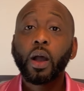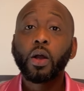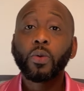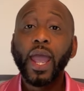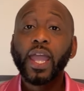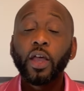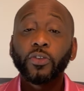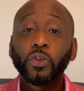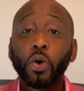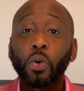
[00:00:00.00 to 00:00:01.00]
All right.
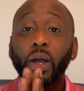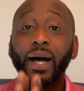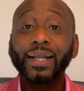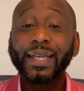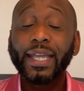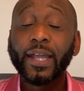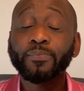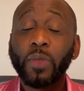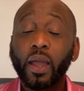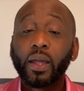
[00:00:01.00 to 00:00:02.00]
So
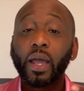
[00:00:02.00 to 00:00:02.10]
again,